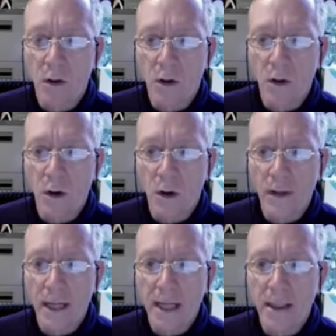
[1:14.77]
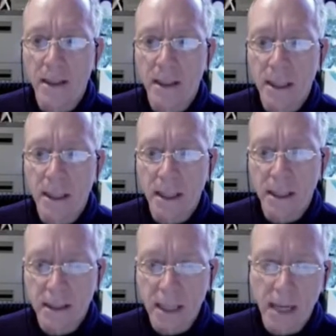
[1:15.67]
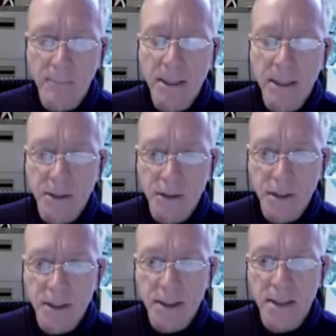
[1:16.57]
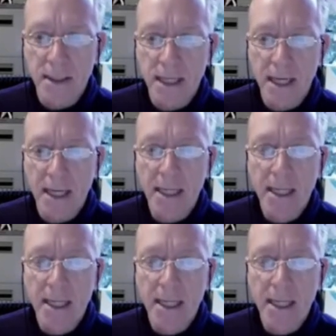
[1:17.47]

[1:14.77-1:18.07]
all that uncommon in Jesus' day.